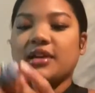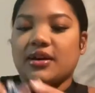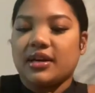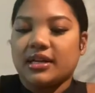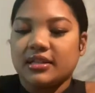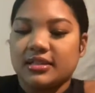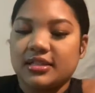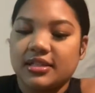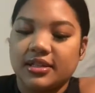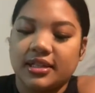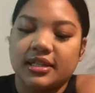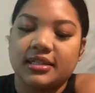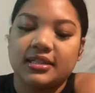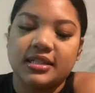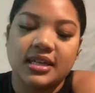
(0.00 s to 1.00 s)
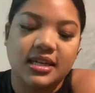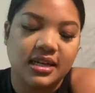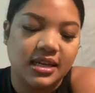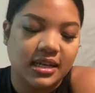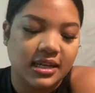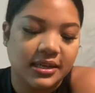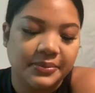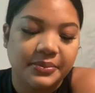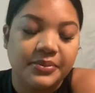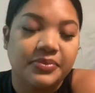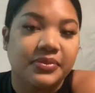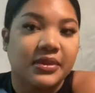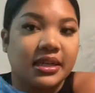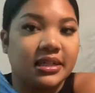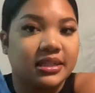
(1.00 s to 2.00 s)
how I could still get a tan
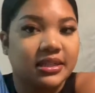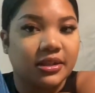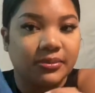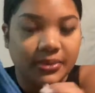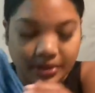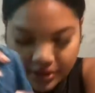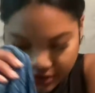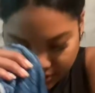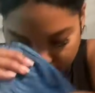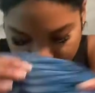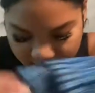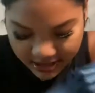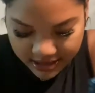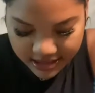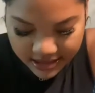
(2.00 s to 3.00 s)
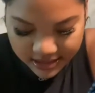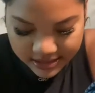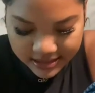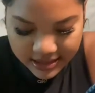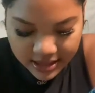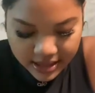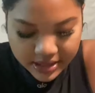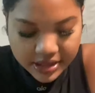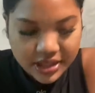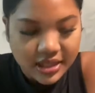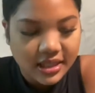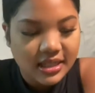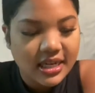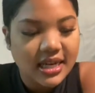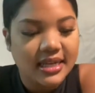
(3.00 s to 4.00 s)
and still be cute with this. And
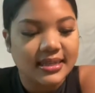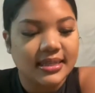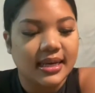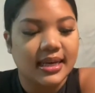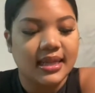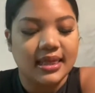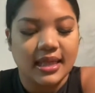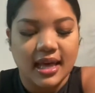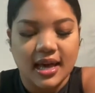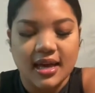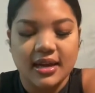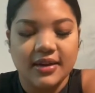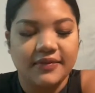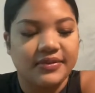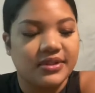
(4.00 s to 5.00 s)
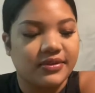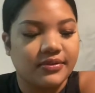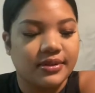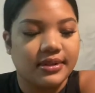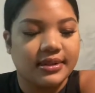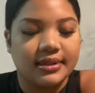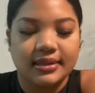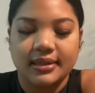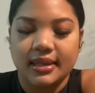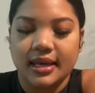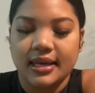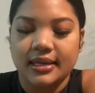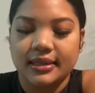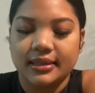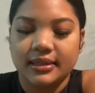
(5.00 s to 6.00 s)
Shein has a lot of different
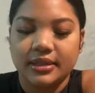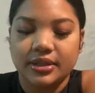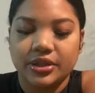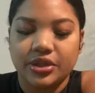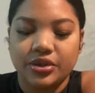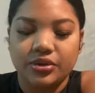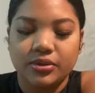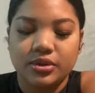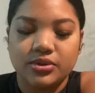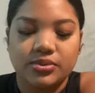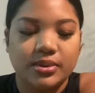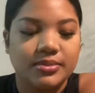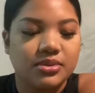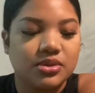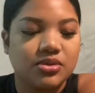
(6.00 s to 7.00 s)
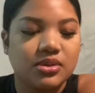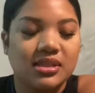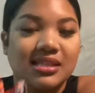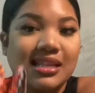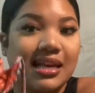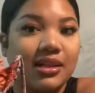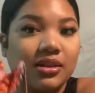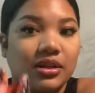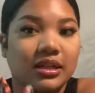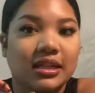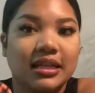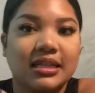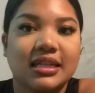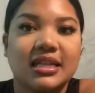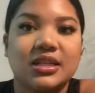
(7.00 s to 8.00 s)
like cute swimsuits that look
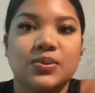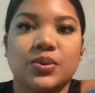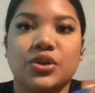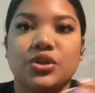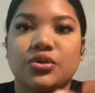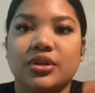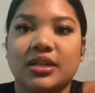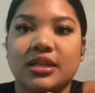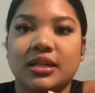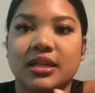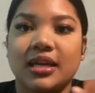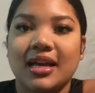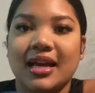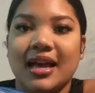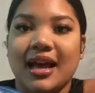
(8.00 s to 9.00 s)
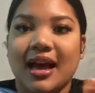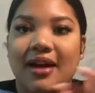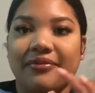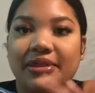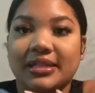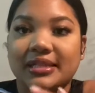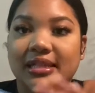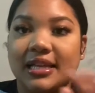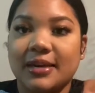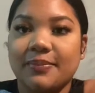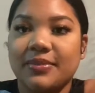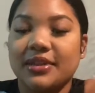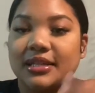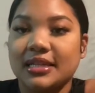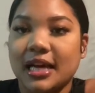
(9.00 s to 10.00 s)
like this where you can have the
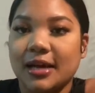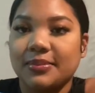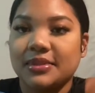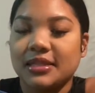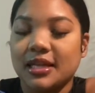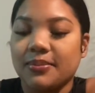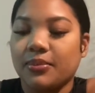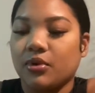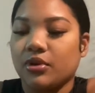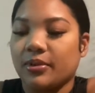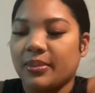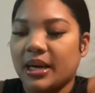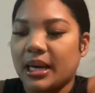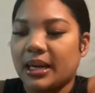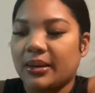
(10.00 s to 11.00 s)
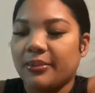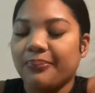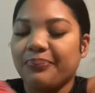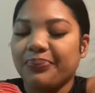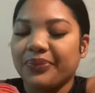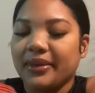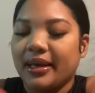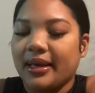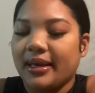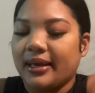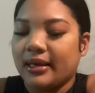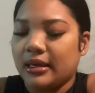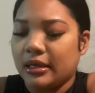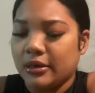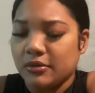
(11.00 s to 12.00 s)
slip, the top slip or the bottom,
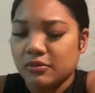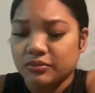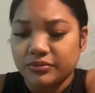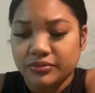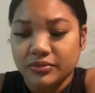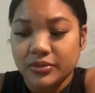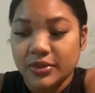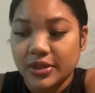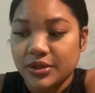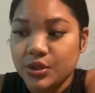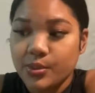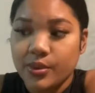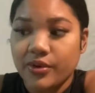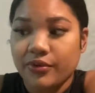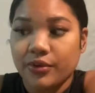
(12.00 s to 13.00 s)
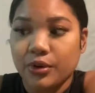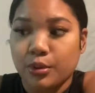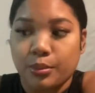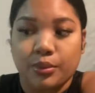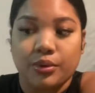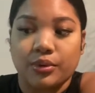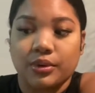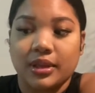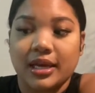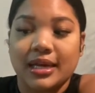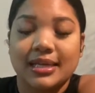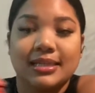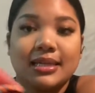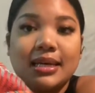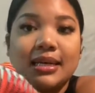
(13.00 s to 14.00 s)
and it's super affordable. Like
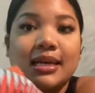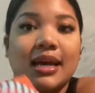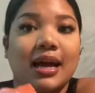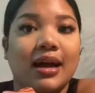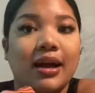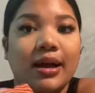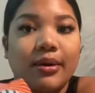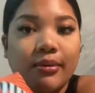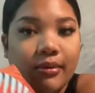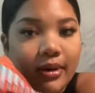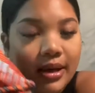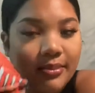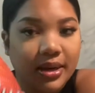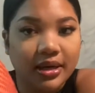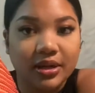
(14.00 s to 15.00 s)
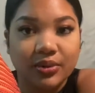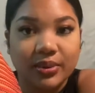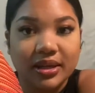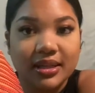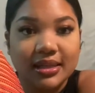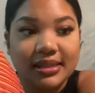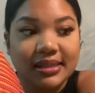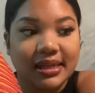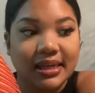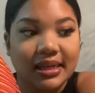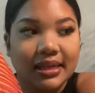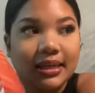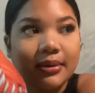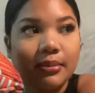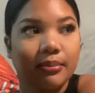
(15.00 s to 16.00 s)
I said, am I gonna wear this
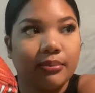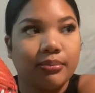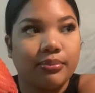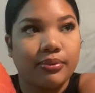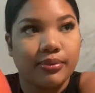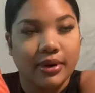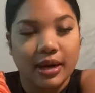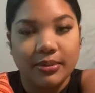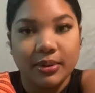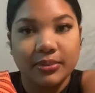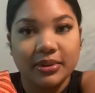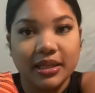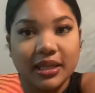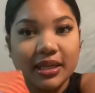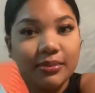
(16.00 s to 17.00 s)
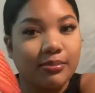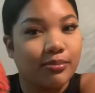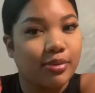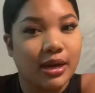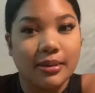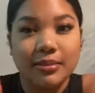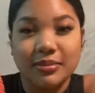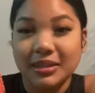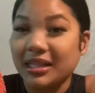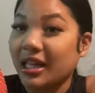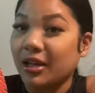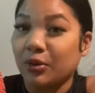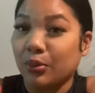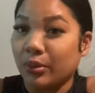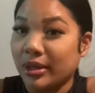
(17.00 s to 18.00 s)
again? Probably
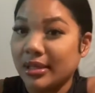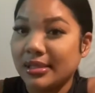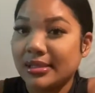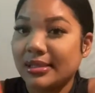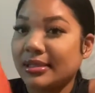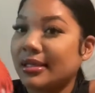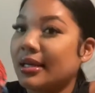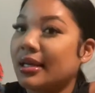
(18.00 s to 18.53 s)
like once